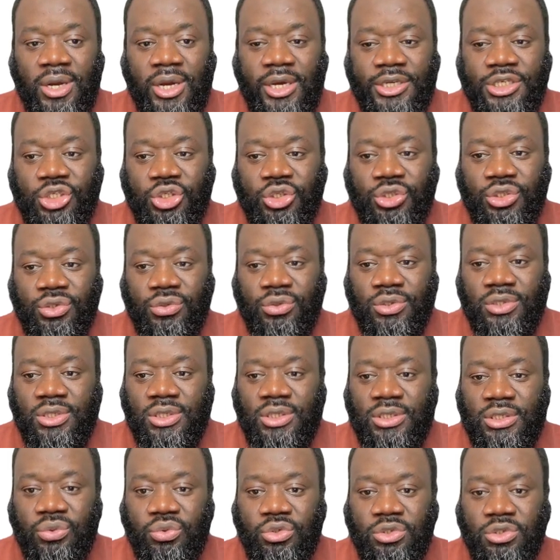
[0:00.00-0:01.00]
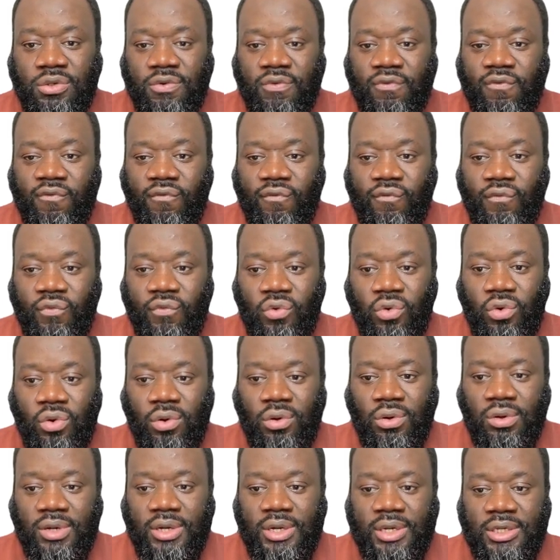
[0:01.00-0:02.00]
are introduced in equation
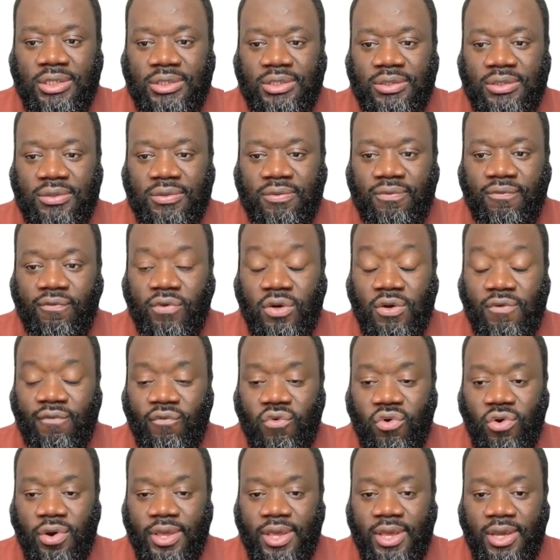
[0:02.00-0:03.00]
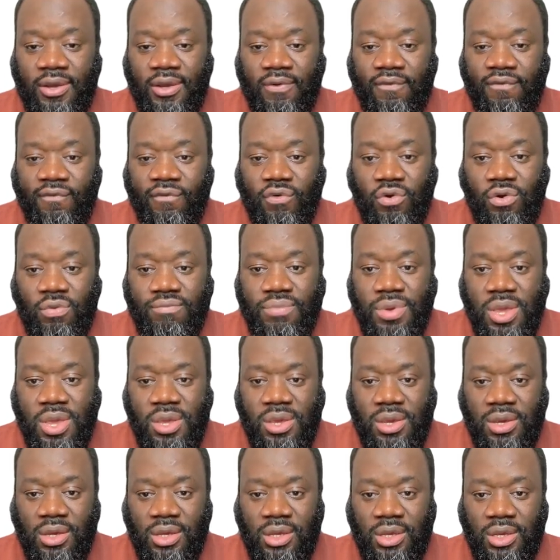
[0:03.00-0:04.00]
4 and for 4a and
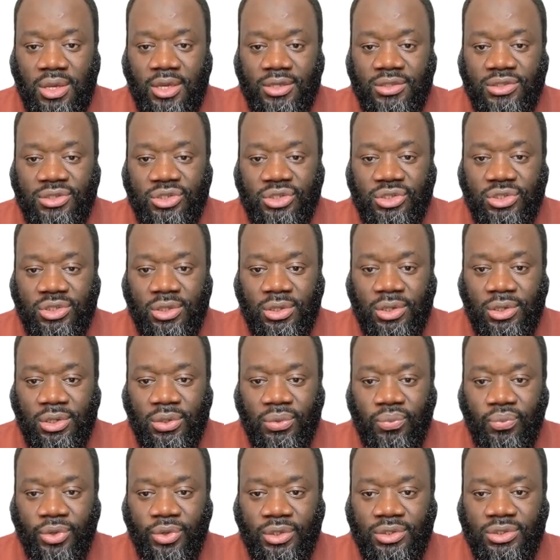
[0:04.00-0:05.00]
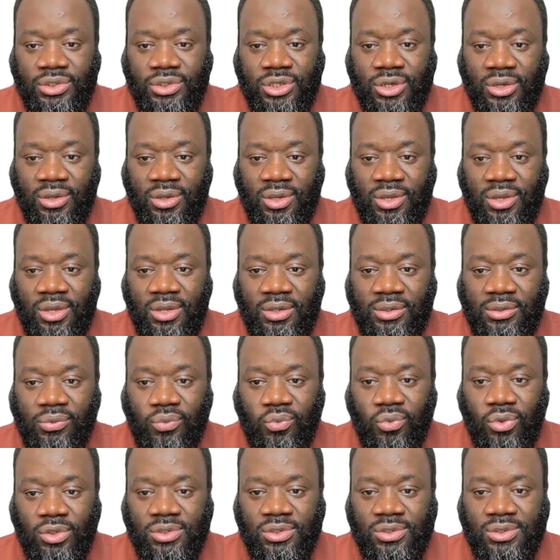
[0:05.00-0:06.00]
4b. Essentially, we're checking
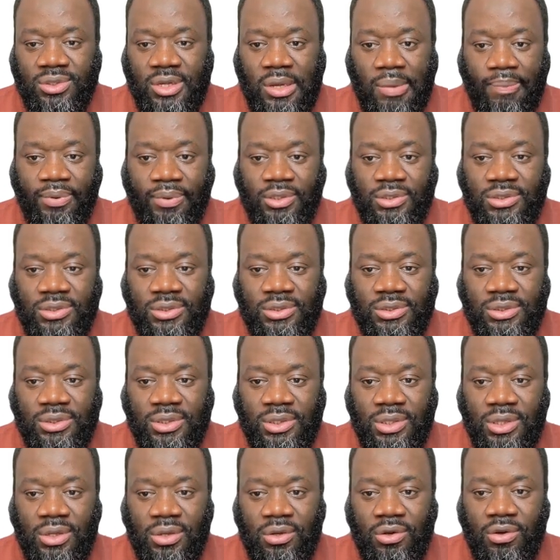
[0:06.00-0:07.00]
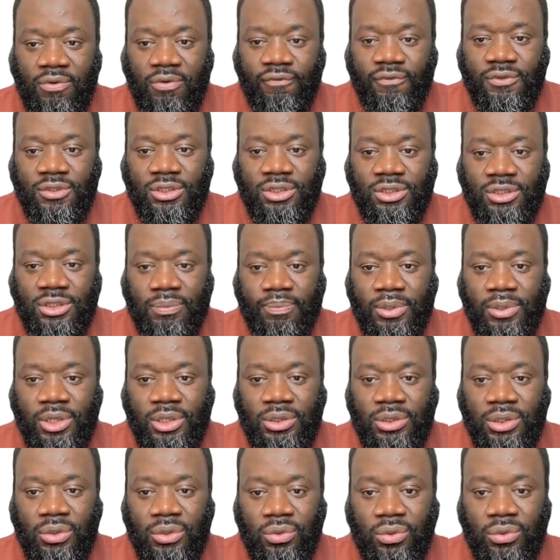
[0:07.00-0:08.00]
what's the capacity of the data
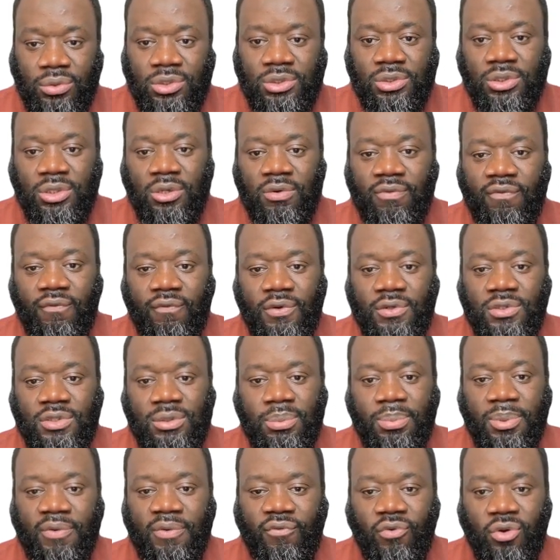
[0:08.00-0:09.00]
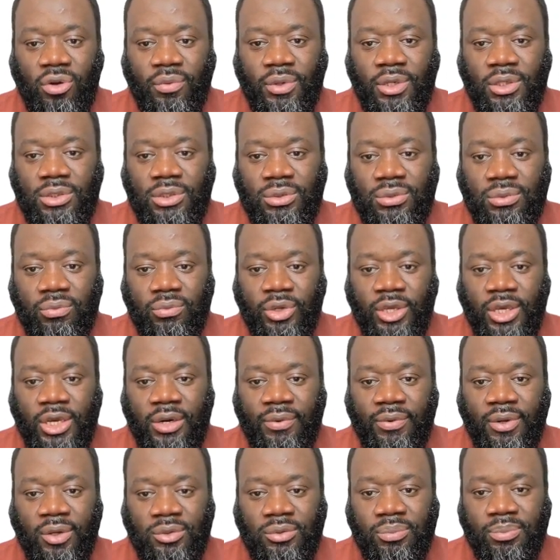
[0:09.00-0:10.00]
plane nodes first before we
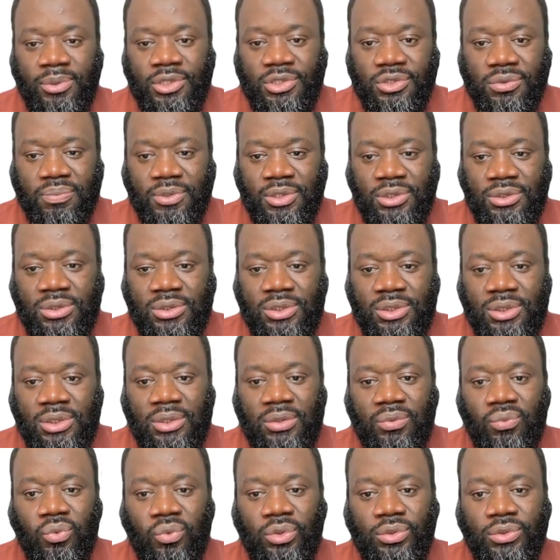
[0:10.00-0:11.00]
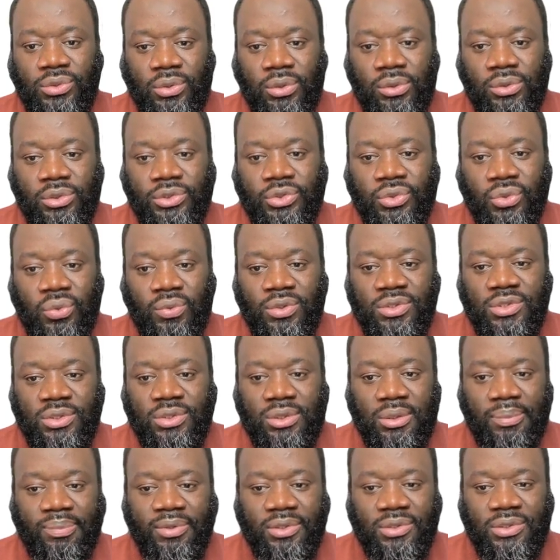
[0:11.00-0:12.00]
carry out placements, and what's
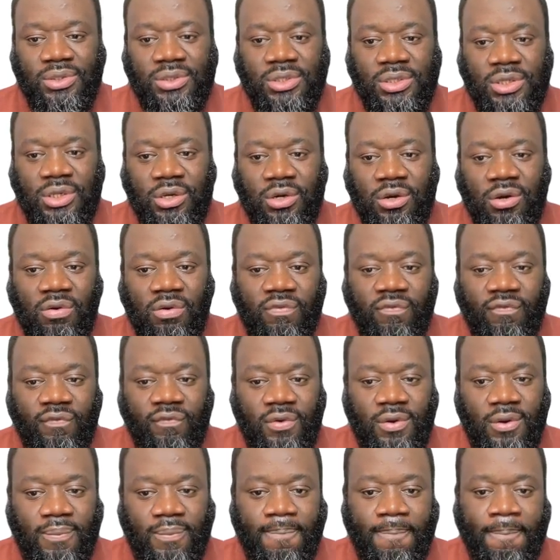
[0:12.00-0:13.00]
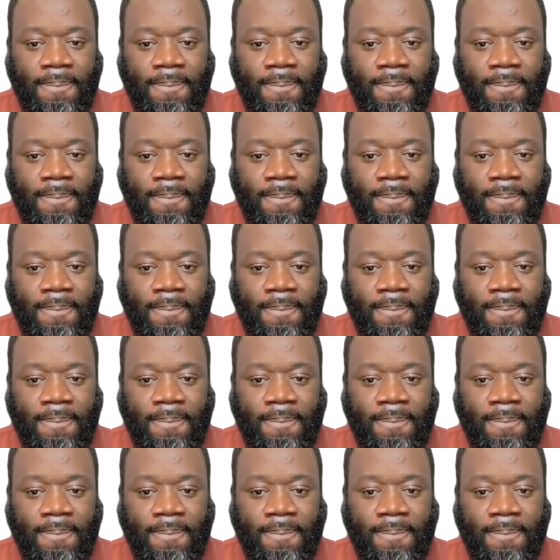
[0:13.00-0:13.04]
the capacity of